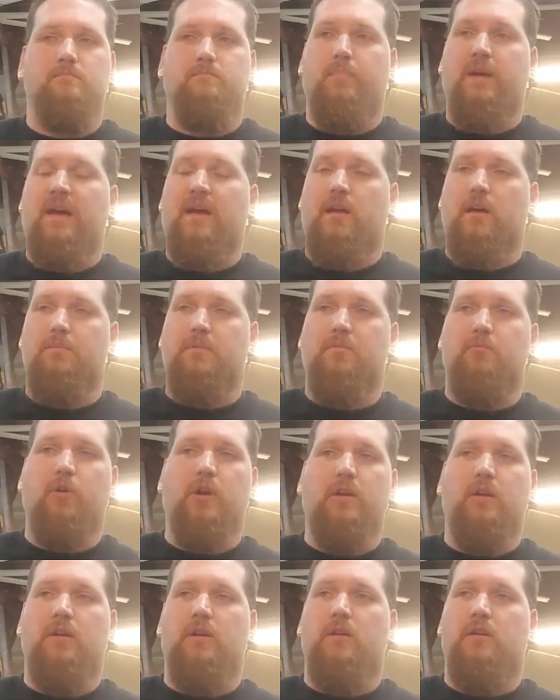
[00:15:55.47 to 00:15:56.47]
back up in
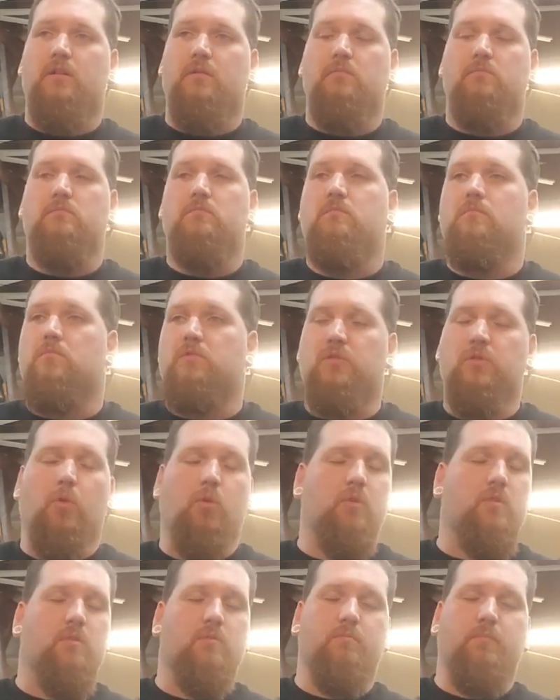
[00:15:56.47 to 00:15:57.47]
way
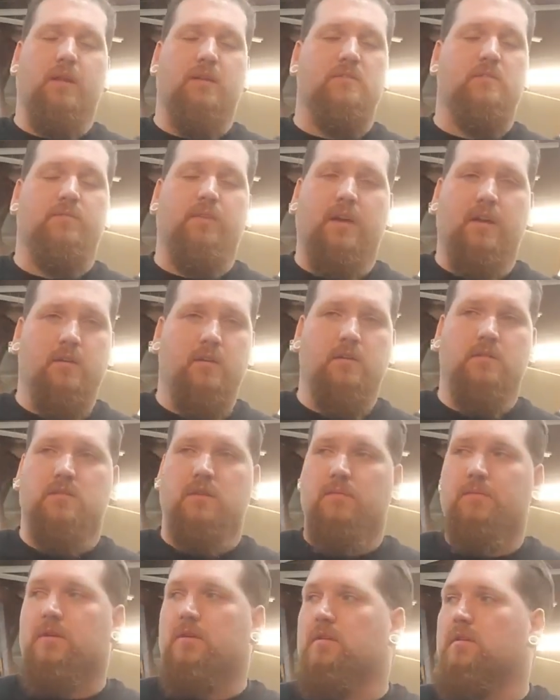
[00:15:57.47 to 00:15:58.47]
northern Pennsylvania or
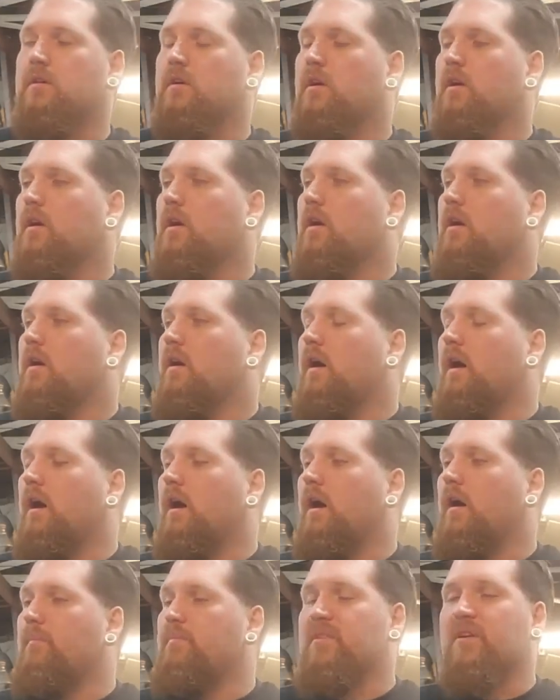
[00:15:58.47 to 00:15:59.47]
something.
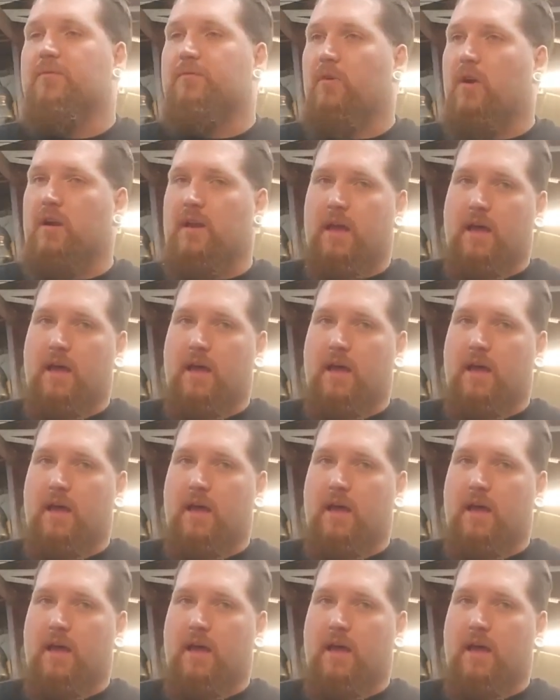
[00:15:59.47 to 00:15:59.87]
The front